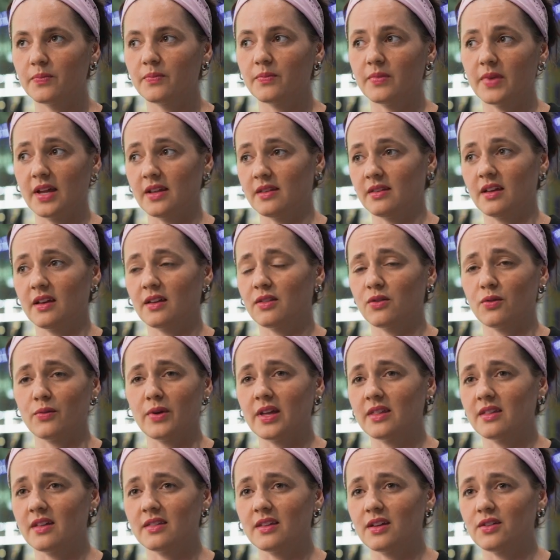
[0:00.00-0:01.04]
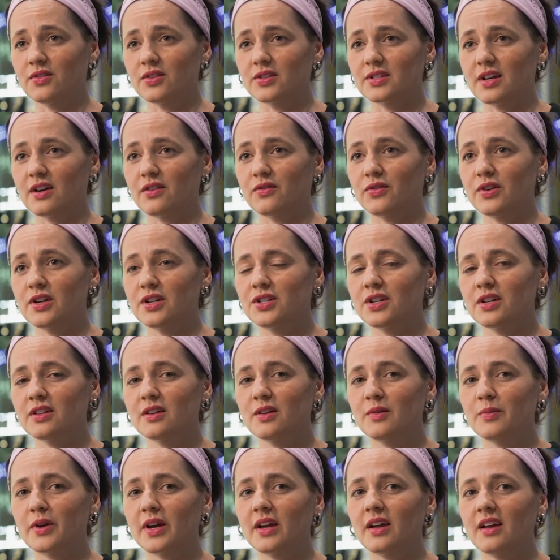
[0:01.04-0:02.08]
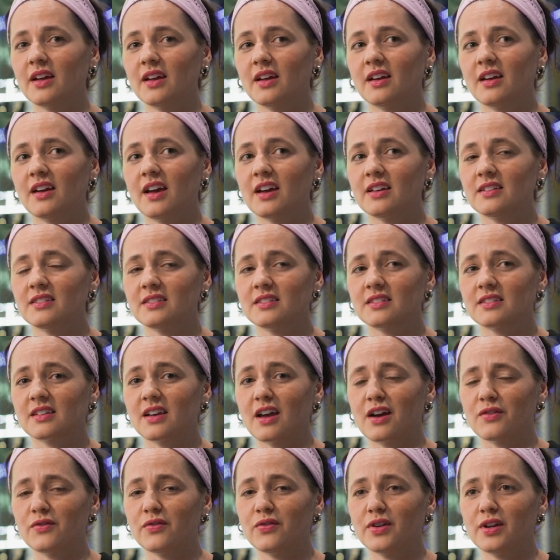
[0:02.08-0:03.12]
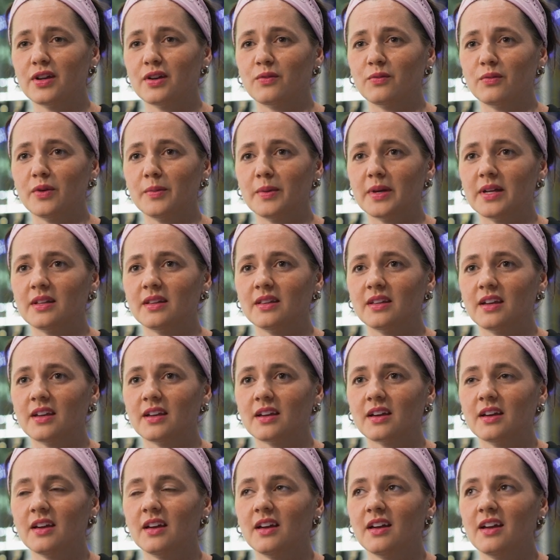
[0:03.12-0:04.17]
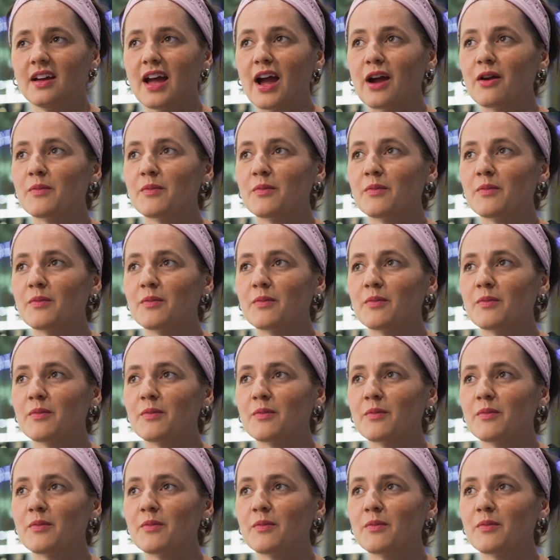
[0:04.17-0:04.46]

and like the way that they looked out for each other, but as confident women. Like, I